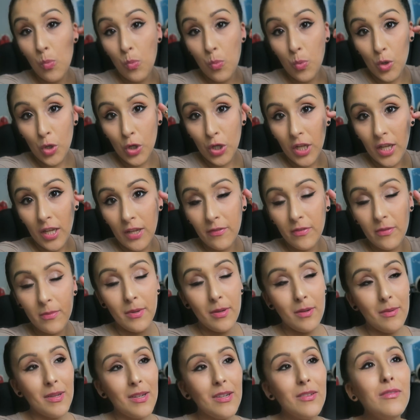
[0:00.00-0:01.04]
working from
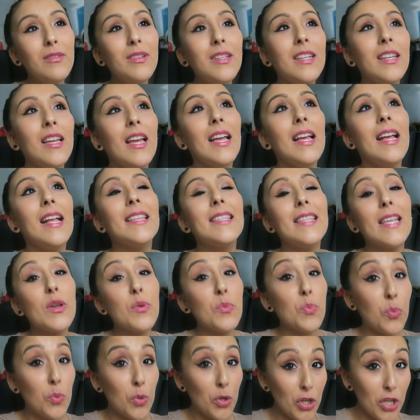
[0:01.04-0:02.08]
home. I don't really, it's
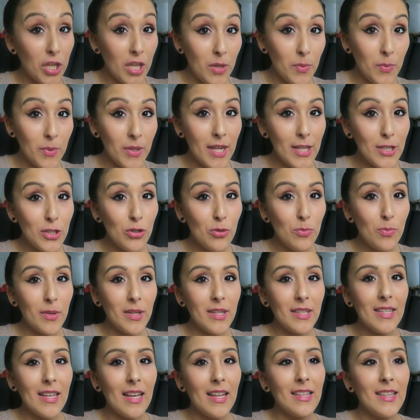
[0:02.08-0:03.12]
like working what I do, but
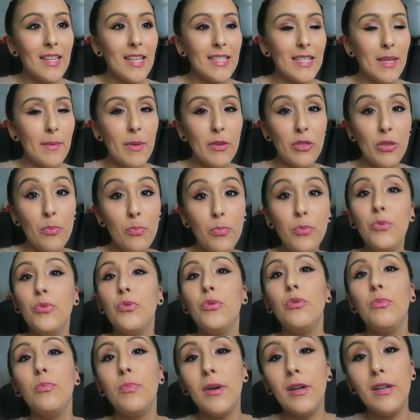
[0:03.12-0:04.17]
it, unless I make the
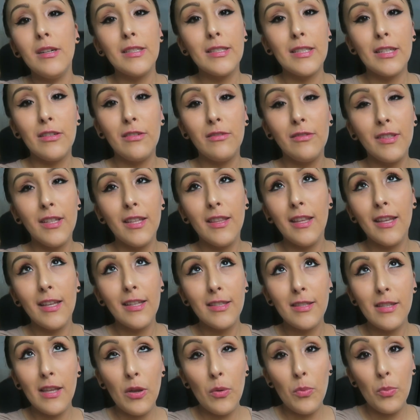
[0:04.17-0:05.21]
buku box, I don't really think
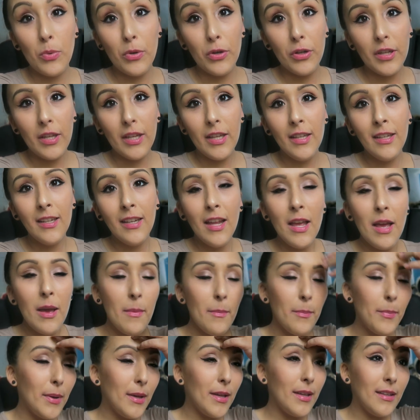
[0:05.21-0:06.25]
it's like working.
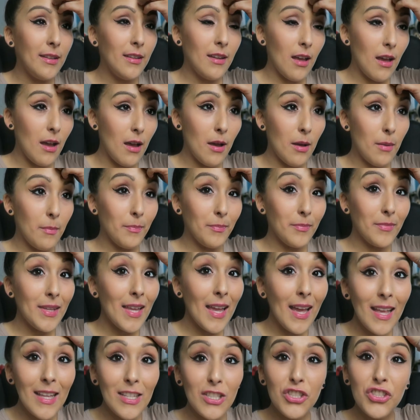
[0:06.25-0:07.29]
But um,
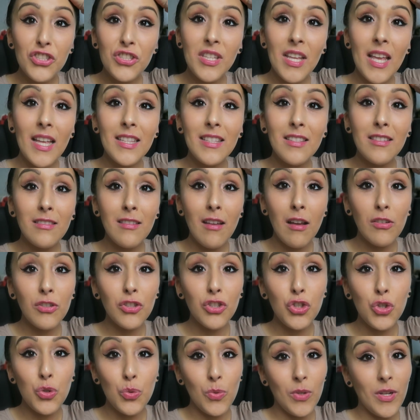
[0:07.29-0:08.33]
yeah, it just, it sucks
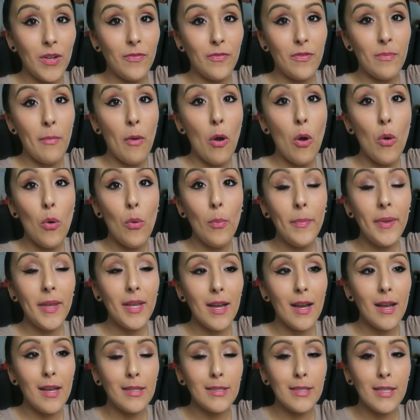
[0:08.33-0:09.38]
doing it from home
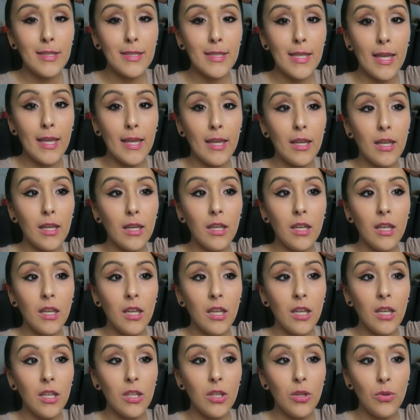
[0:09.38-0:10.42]
because it's like,
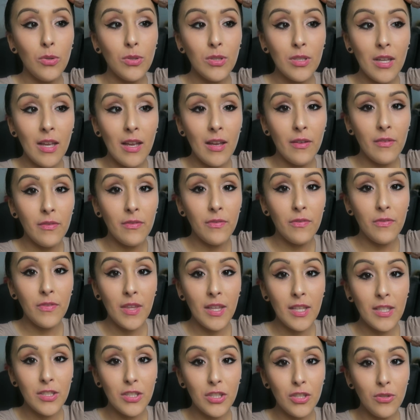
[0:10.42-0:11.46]
you still have
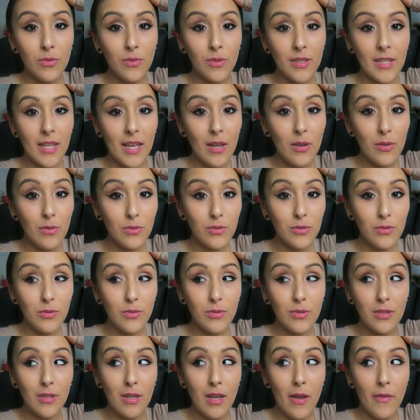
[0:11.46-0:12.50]
things to do at the house. You
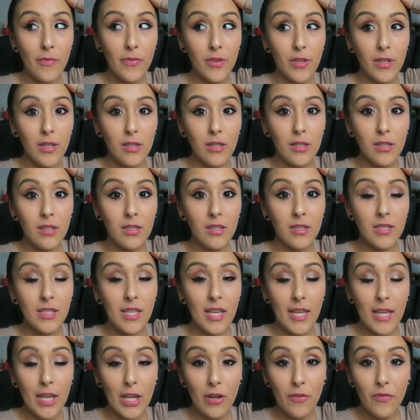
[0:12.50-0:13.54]
still have to
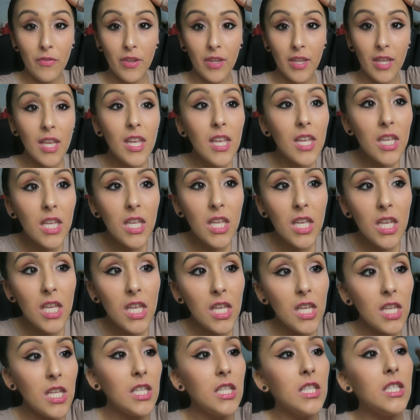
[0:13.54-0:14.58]
take care of the
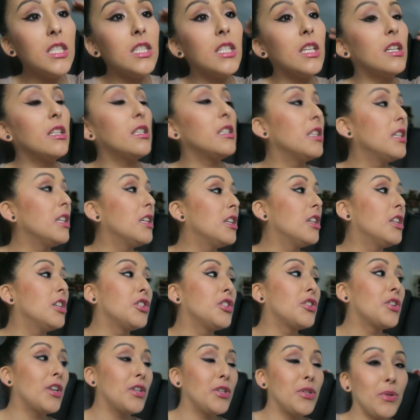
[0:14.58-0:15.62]
kids and
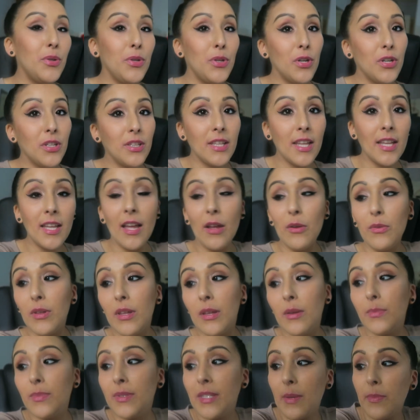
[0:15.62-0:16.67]
trying to do your thing. I
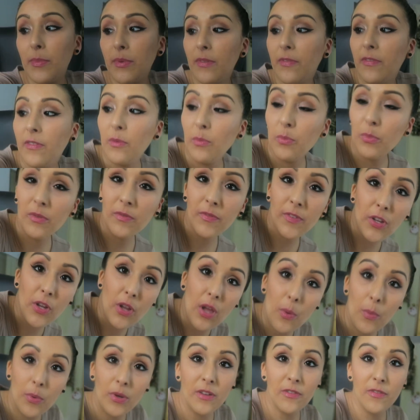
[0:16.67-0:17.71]
only was able to film one video.
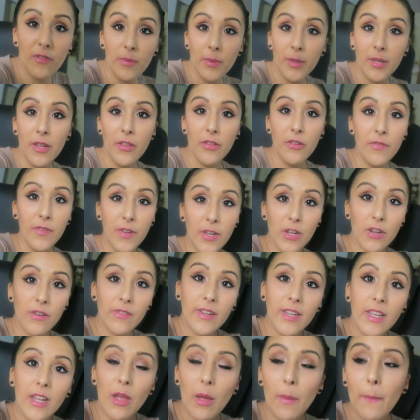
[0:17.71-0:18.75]
I want to film another video
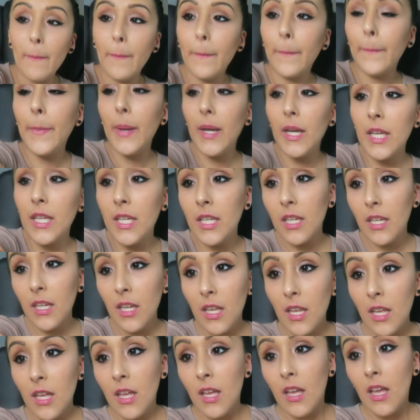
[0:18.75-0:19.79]
right now, but
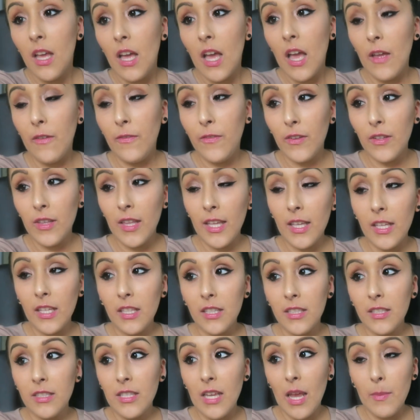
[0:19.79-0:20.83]
I feel like
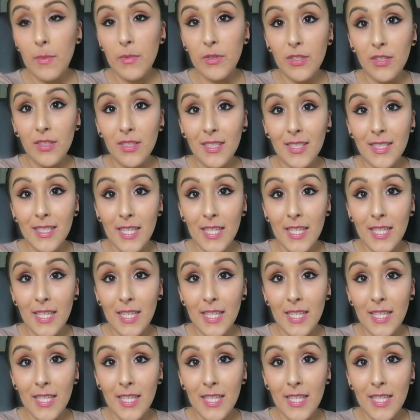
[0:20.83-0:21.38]
time is just